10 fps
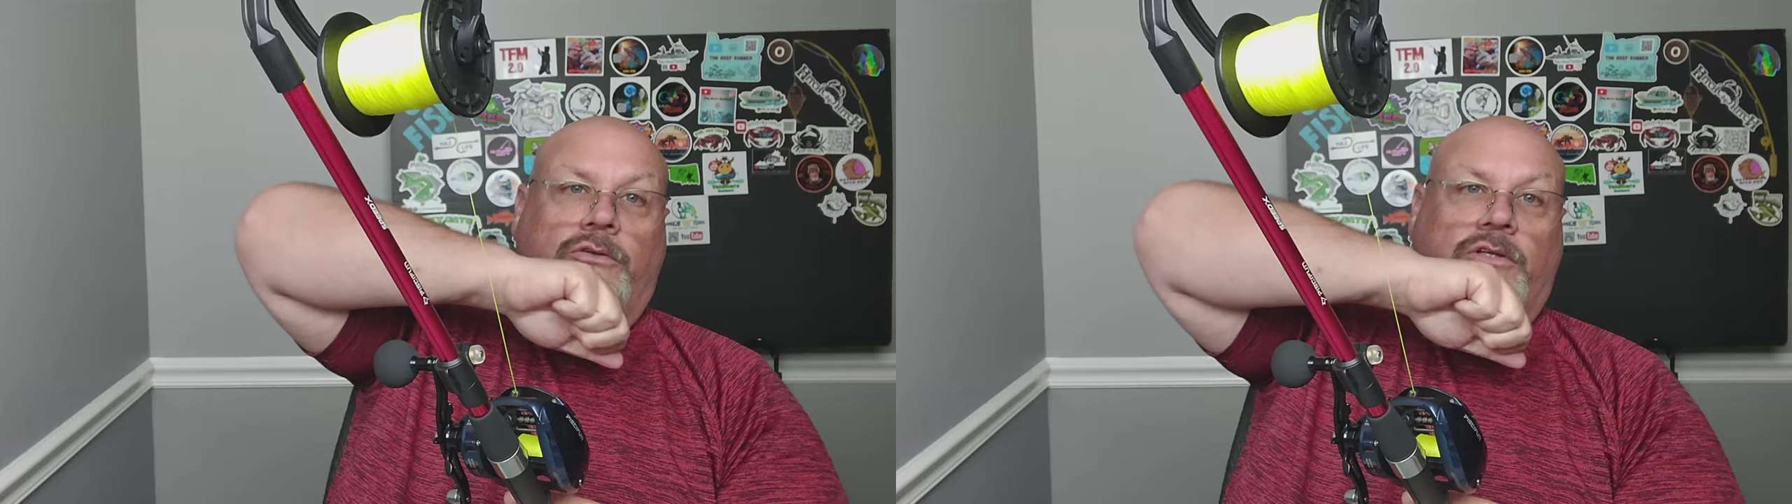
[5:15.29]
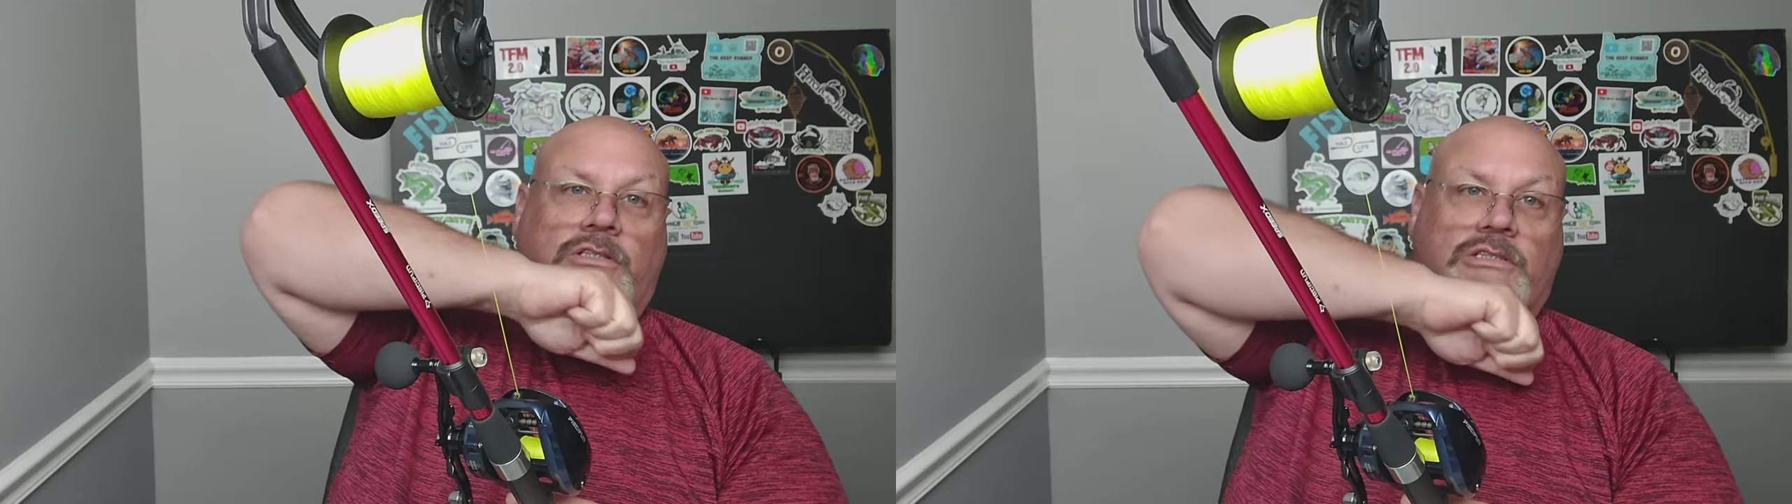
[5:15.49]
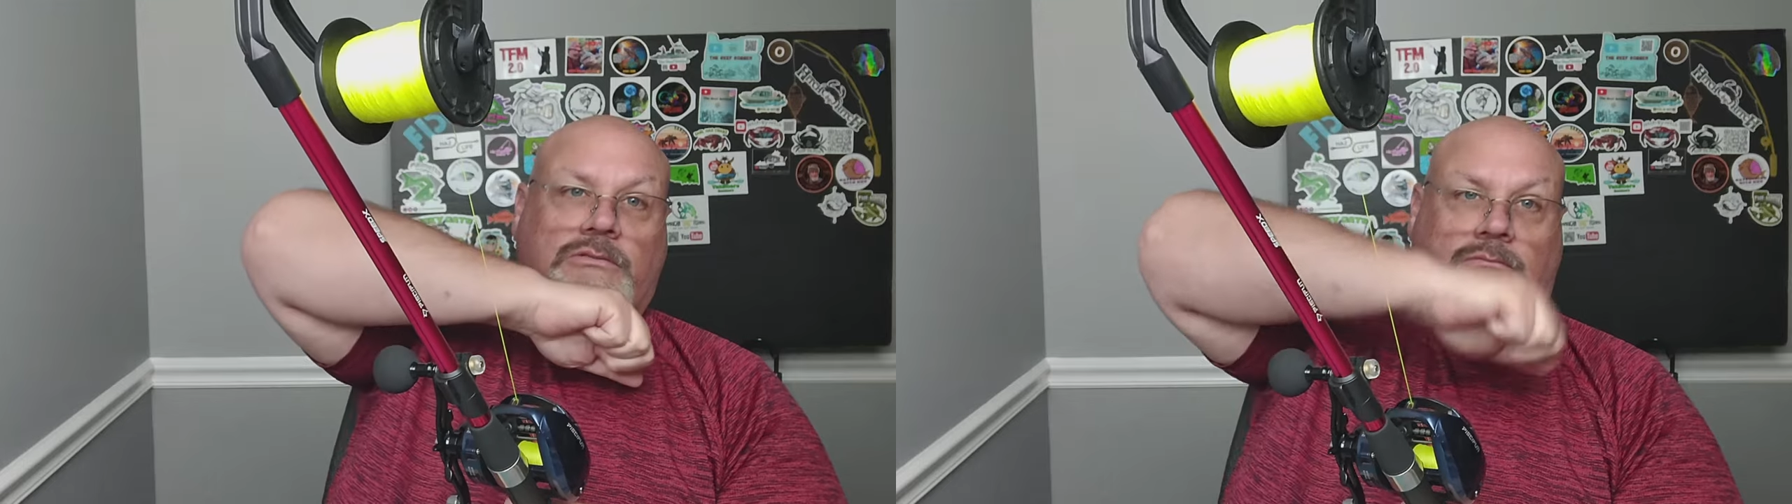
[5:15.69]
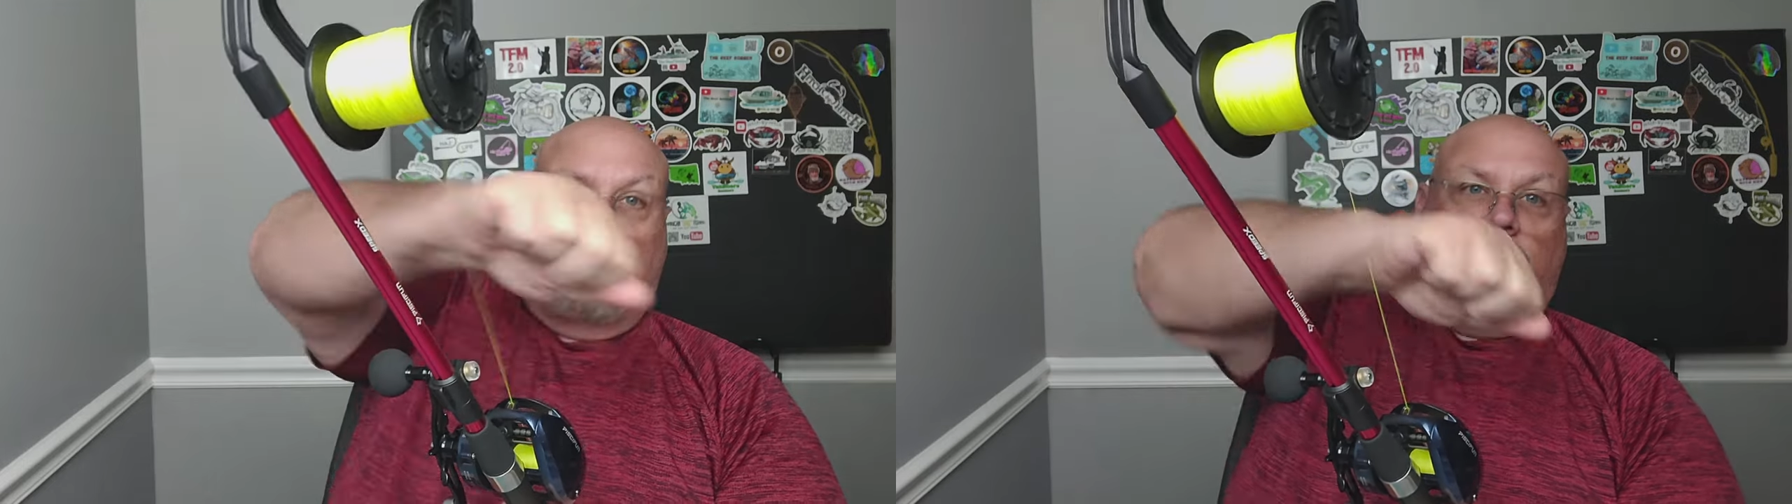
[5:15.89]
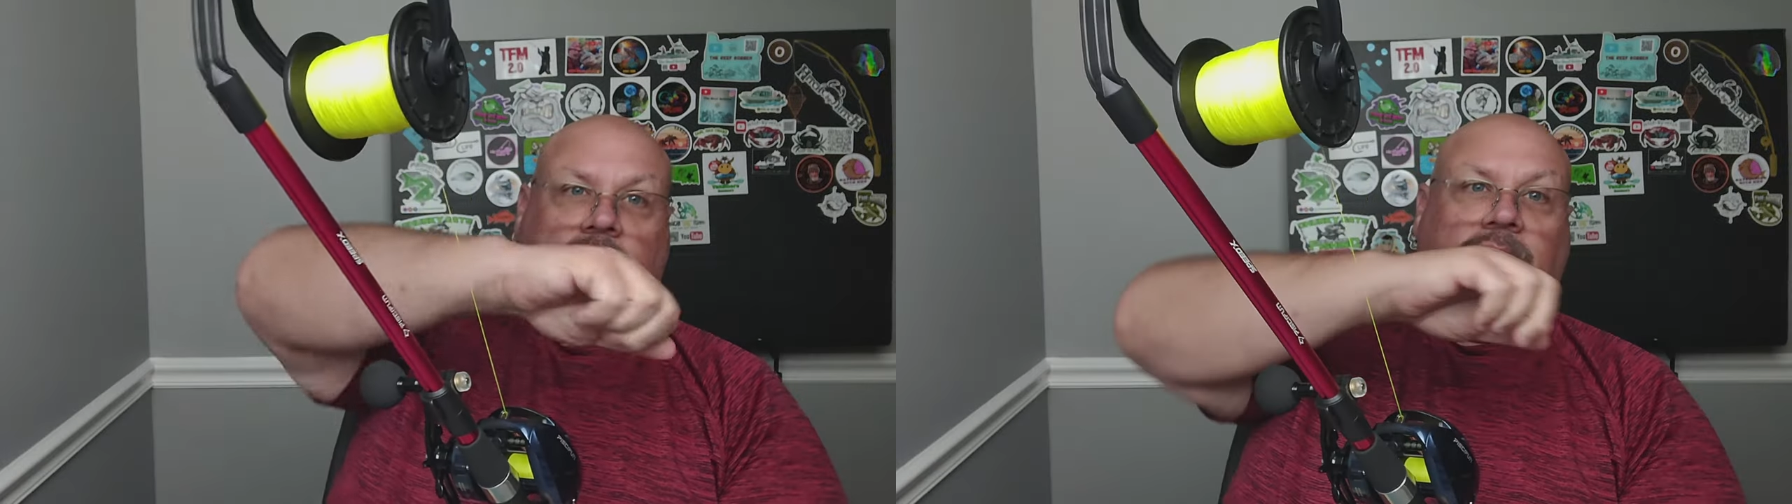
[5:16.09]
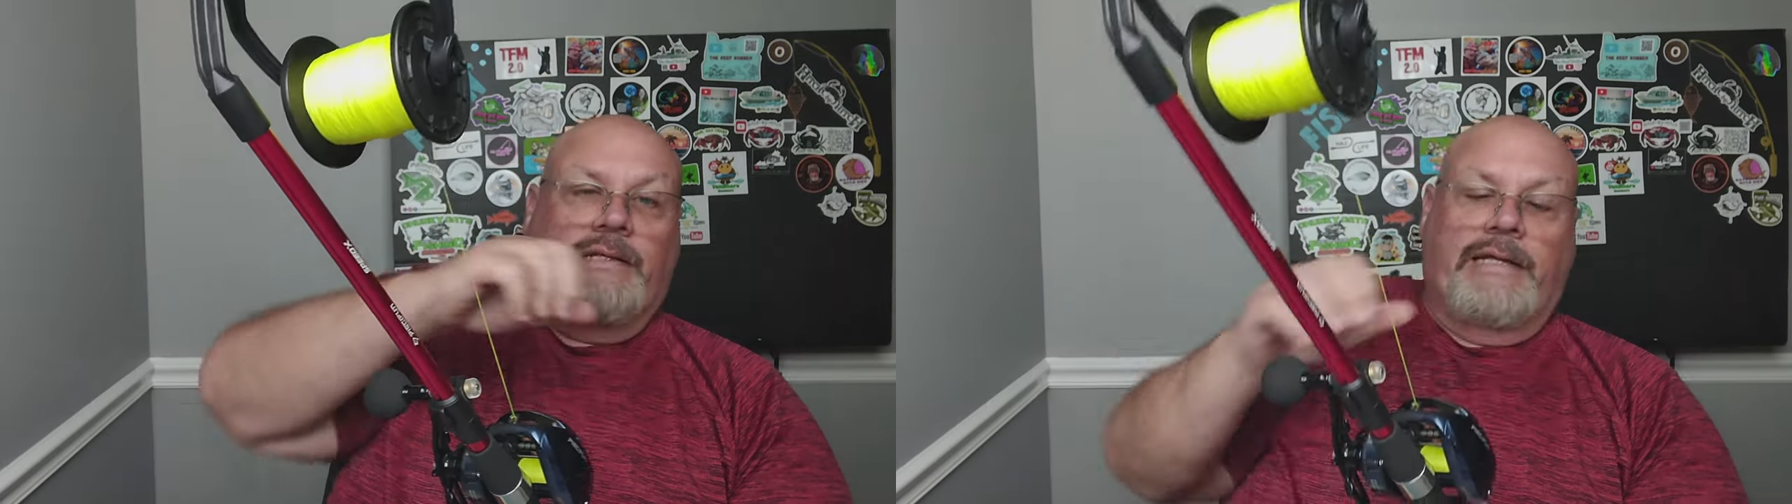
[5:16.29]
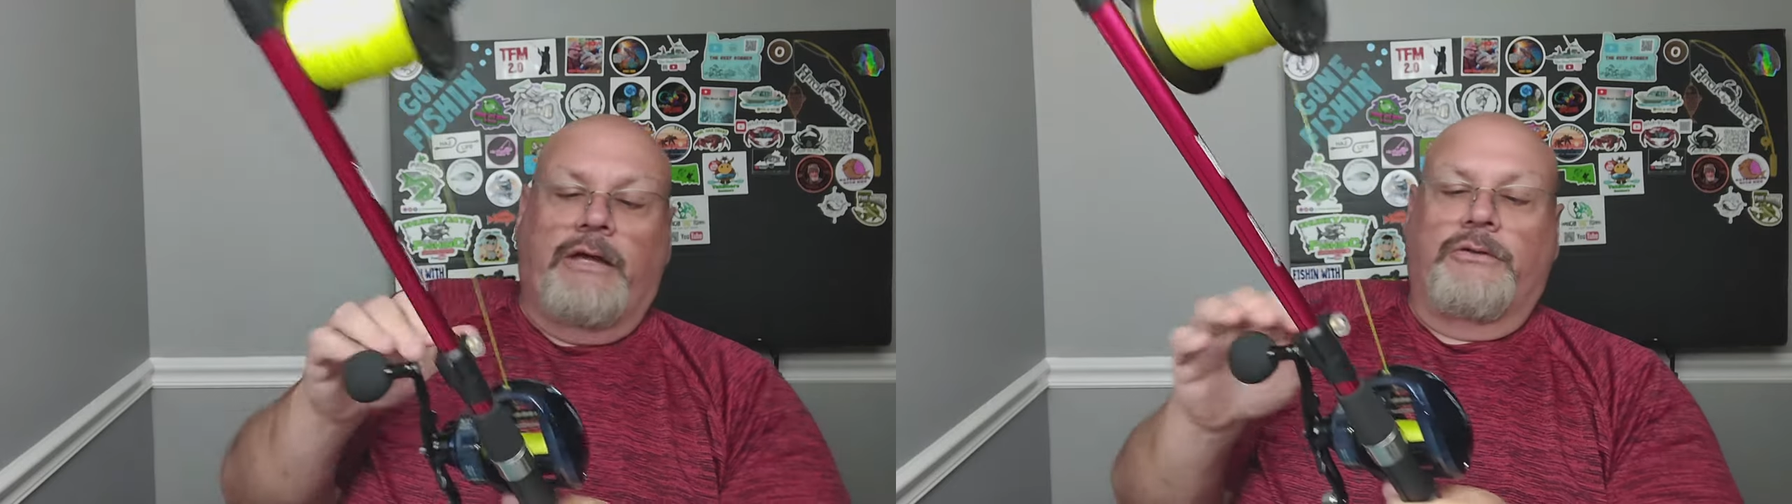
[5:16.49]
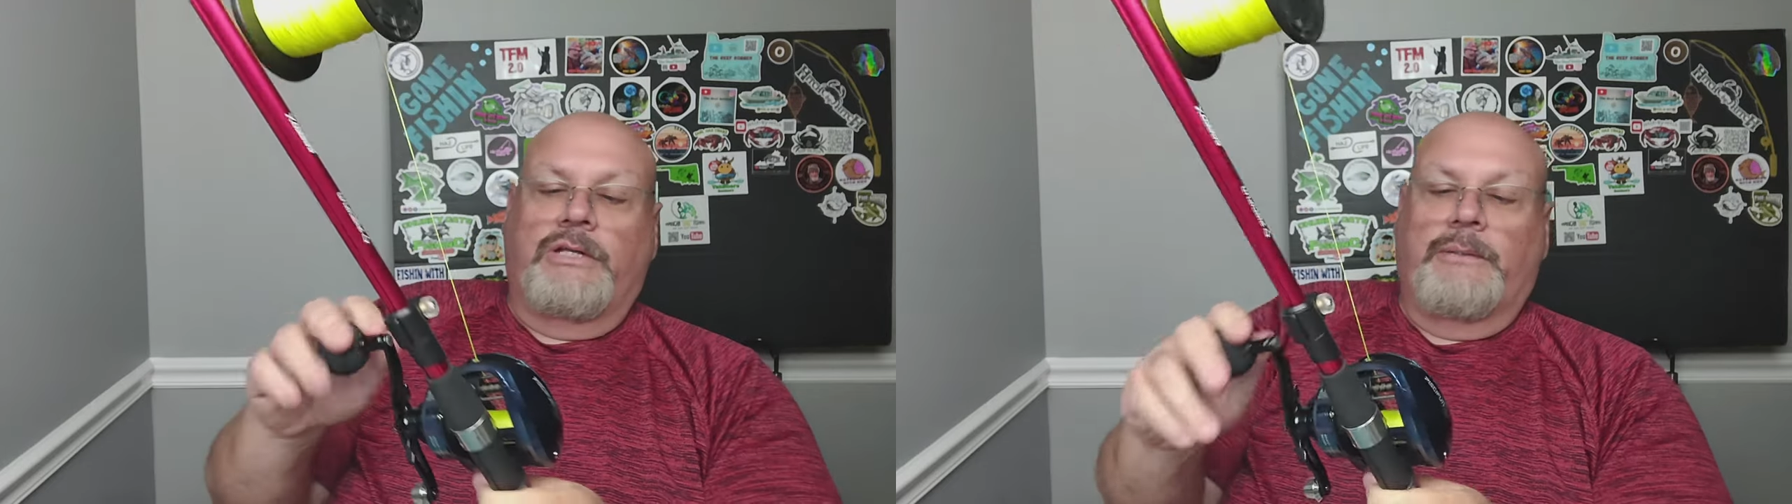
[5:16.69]
it's going to just dig
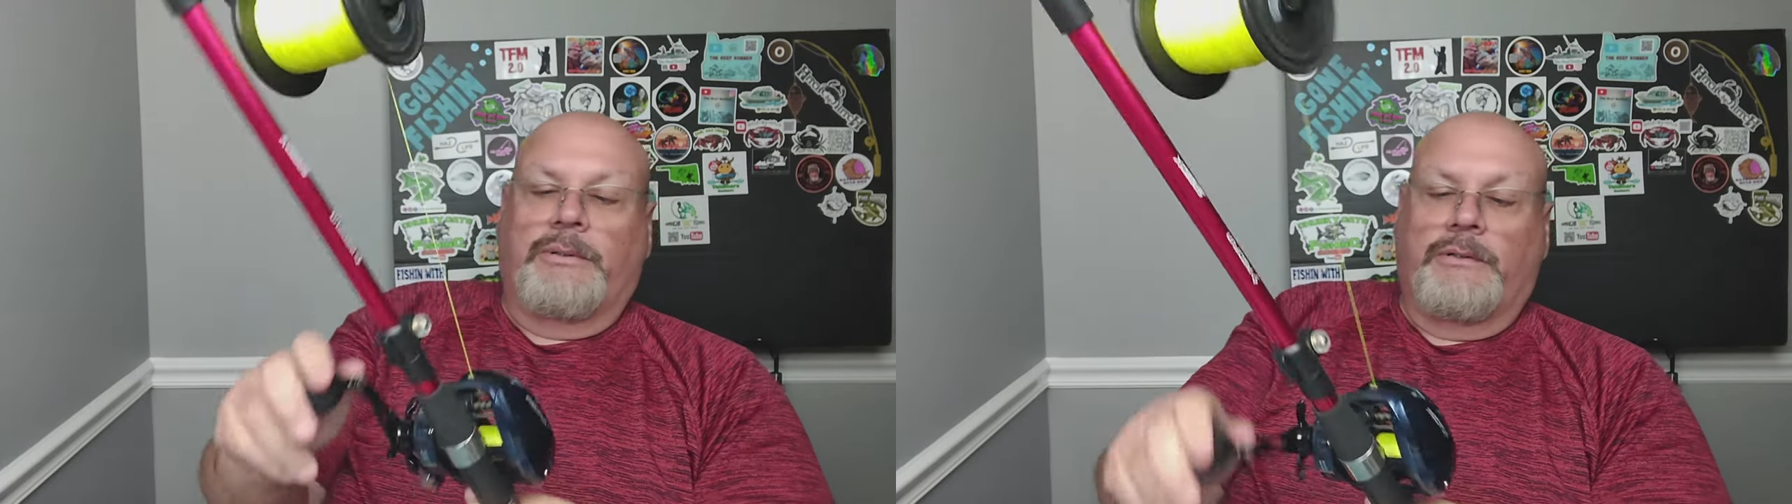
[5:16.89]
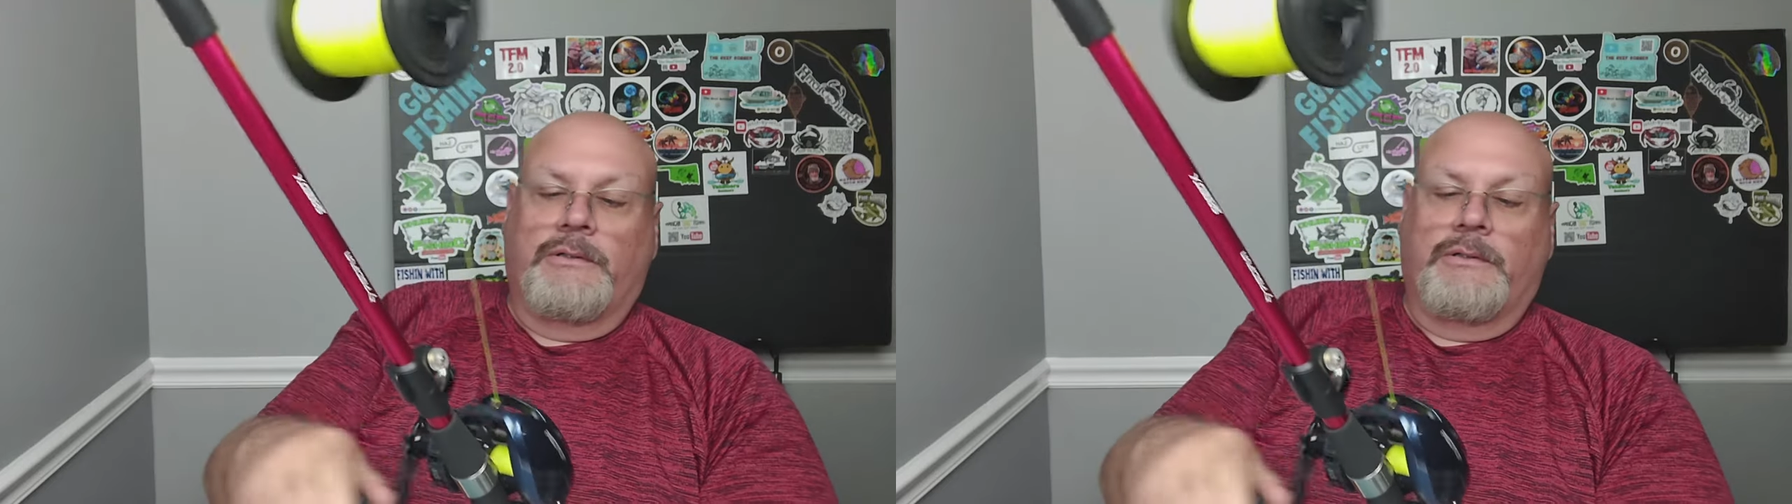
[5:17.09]
down deep.